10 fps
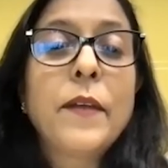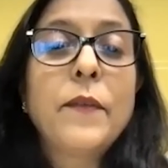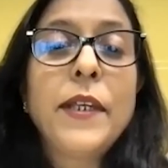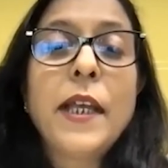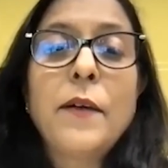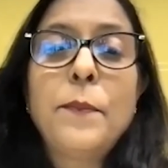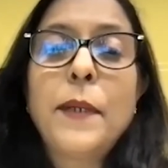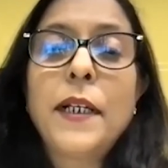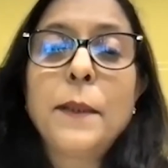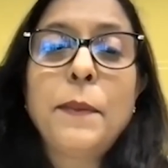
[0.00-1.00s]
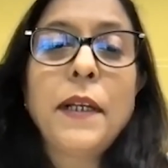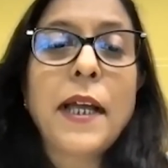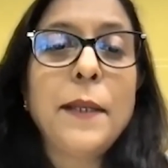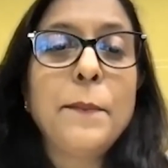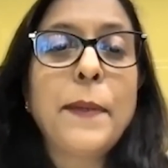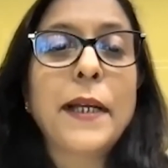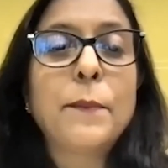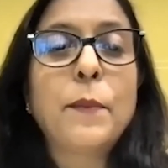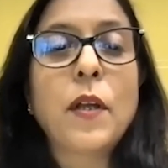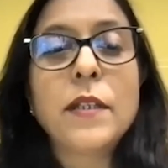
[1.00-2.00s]
We have multiple high impact
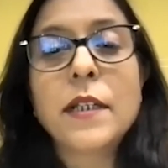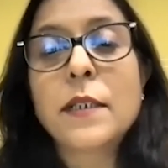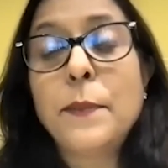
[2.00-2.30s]
projects